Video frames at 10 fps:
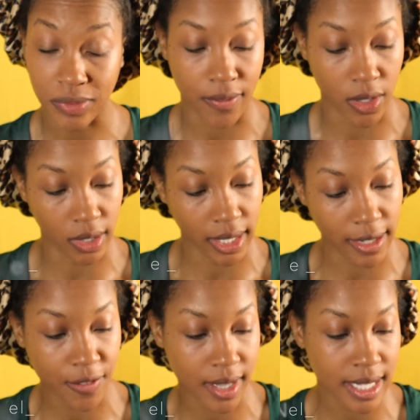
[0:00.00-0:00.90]
if you're
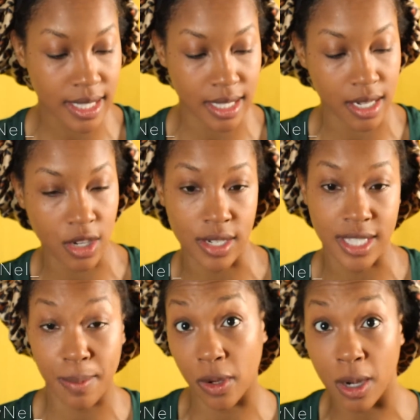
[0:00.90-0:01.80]
looking for this and you're a
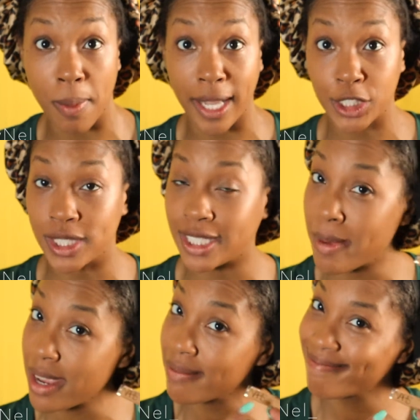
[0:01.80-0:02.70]
similar complexion to
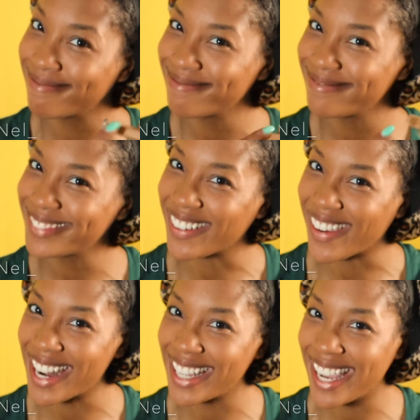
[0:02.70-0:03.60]
me, go
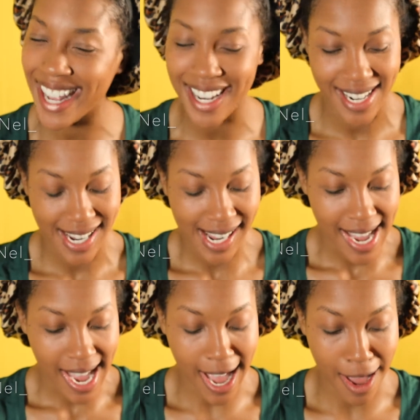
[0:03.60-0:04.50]
ahead and get it.
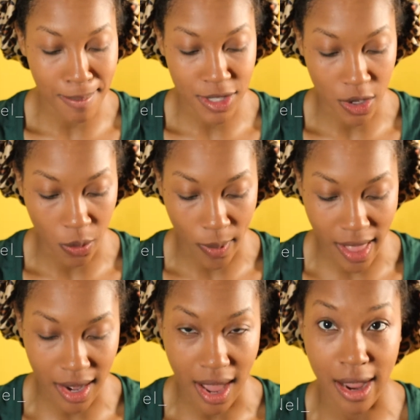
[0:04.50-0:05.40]
So the way
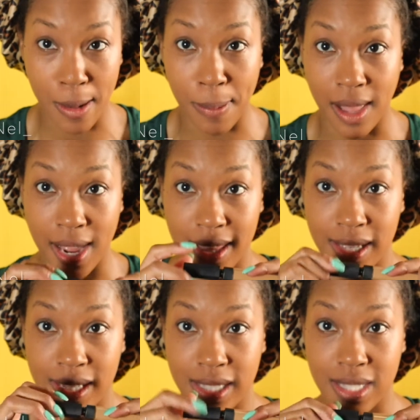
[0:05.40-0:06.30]
that I apply
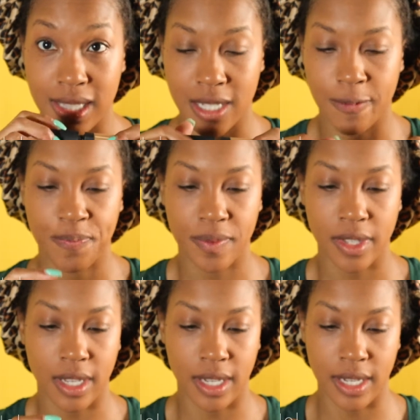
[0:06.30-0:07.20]
this
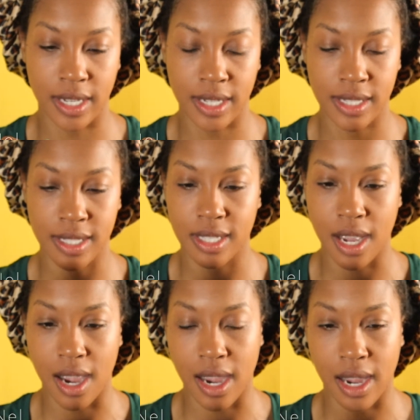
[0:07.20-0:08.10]
is
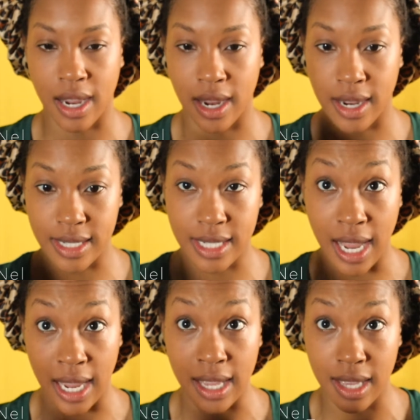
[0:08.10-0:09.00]
I
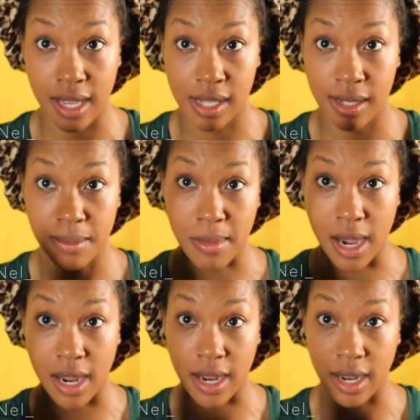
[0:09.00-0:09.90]
take
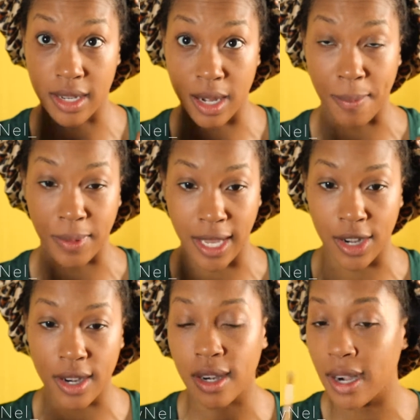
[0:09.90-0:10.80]
my
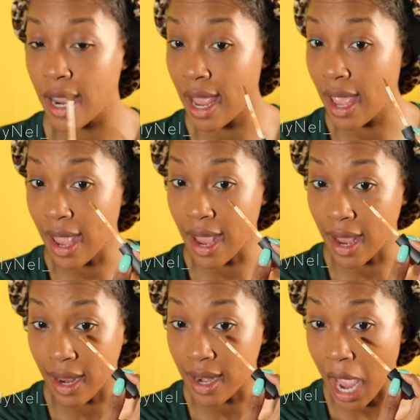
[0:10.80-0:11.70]
applicator
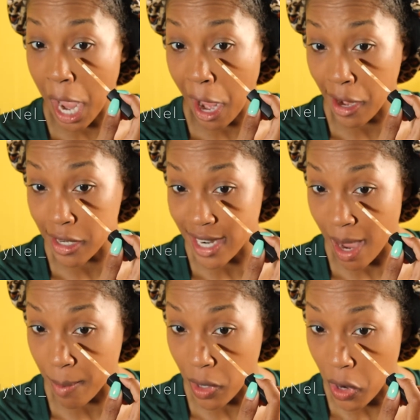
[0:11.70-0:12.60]
and I
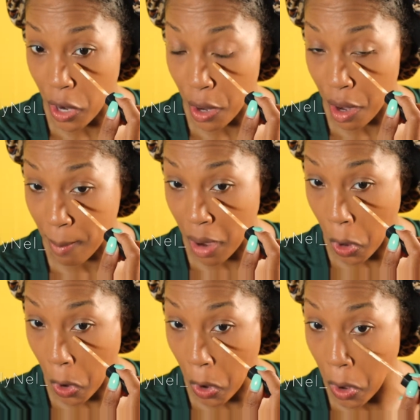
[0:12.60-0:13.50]
dab it on
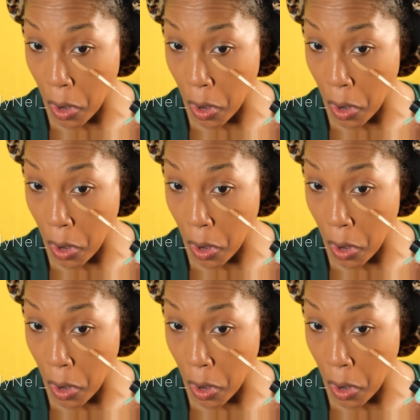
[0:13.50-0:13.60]
about